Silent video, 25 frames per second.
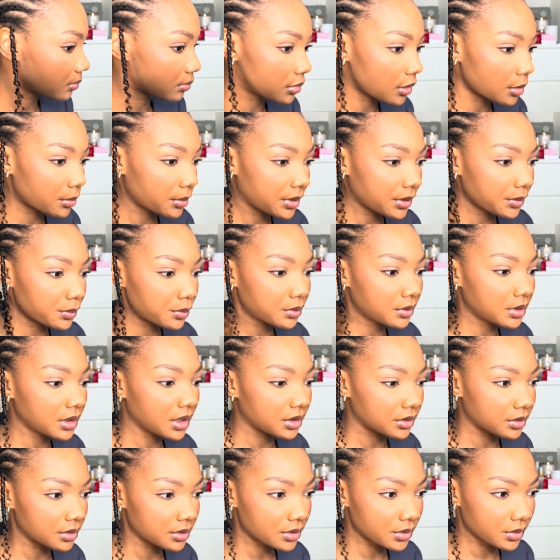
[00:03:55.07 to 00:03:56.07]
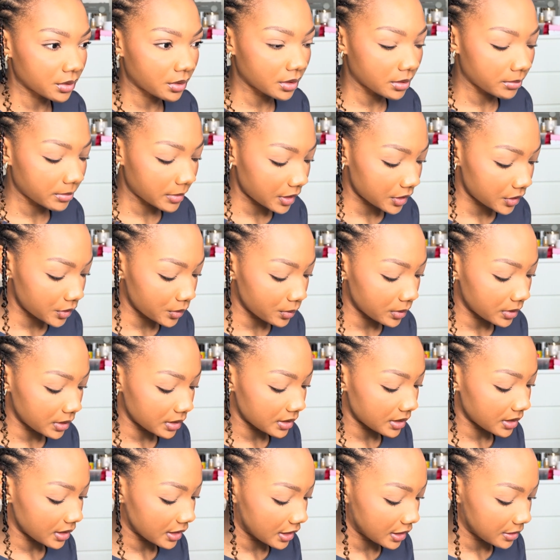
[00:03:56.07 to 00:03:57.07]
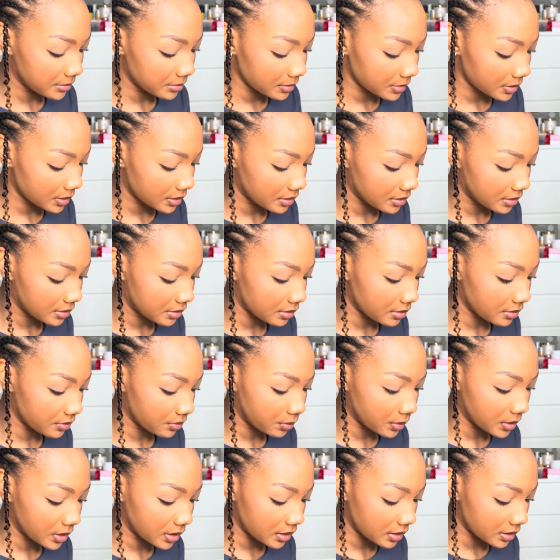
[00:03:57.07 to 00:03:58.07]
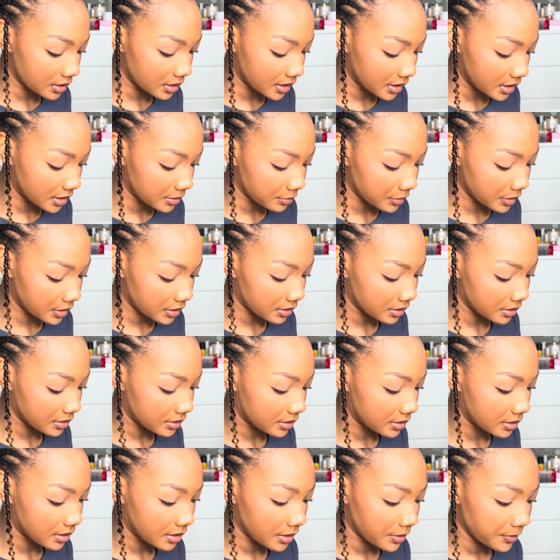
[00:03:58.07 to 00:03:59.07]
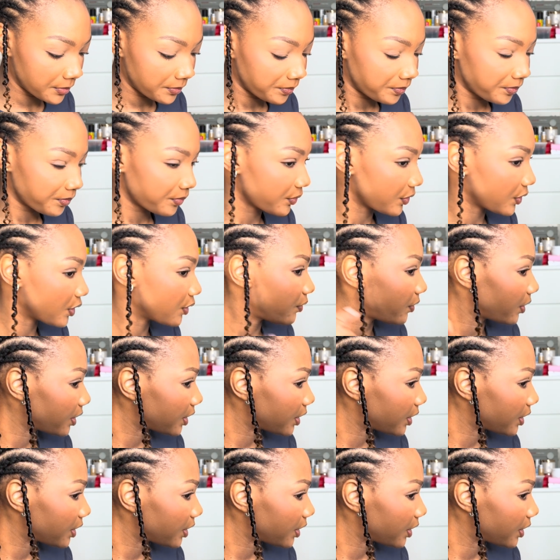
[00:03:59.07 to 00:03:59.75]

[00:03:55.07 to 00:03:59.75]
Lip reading: Probably will need to install them like 2 at a time instead of 1 at a time because they're